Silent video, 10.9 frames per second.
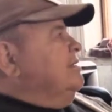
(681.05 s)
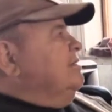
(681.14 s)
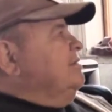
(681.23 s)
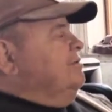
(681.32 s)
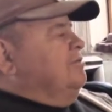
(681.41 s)

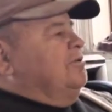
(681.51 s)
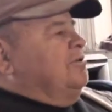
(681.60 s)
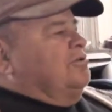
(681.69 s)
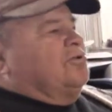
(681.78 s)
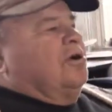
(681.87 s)
You know, we
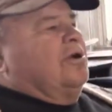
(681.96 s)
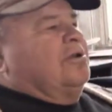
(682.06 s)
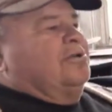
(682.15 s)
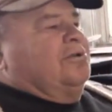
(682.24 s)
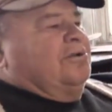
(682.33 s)
just
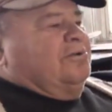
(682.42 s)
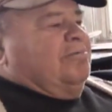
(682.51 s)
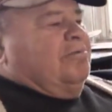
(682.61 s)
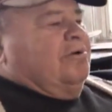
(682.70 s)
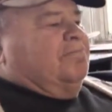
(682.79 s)
started. Just
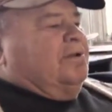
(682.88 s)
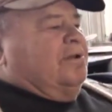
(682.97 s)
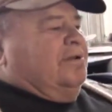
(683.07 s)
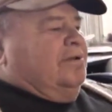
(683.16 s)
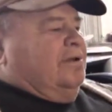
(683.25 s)
come up the
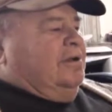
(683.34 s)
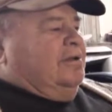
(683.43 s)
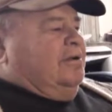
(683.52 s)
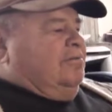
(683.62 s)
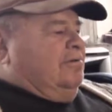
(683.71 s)
other
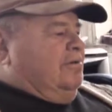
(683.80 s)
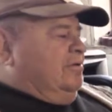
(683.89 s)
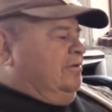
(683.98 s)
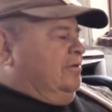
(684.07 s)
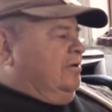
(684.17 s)
night that we're
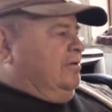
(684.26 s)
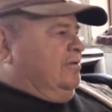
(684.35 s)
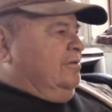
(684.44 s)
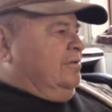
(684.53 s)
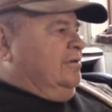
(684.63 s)
going to start
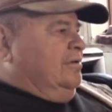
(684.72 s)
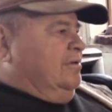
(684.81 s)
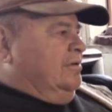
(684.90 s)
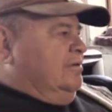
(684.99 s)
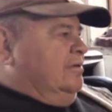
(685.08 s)
looking into
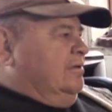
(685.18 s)
it.